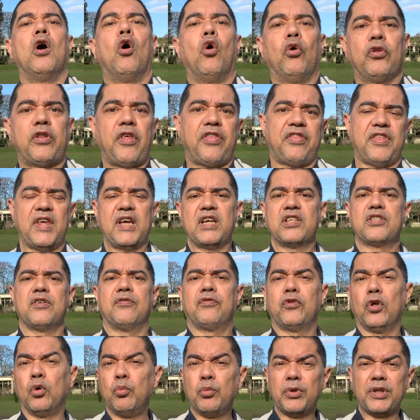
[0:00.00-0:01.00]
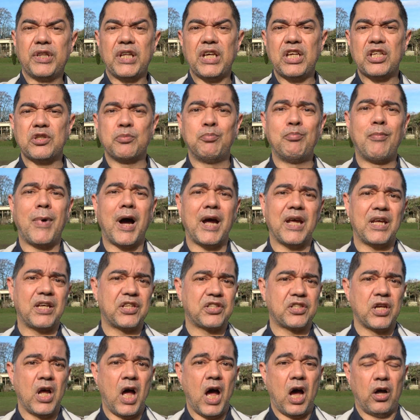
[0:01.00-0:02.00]
other things I've done with these
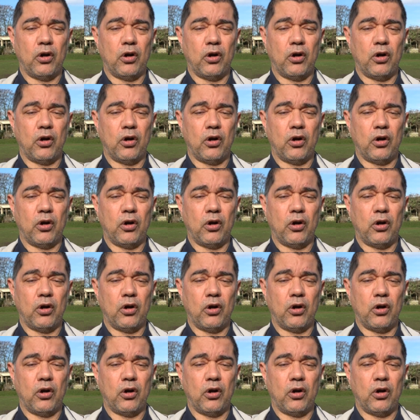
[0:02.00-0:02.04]
mics.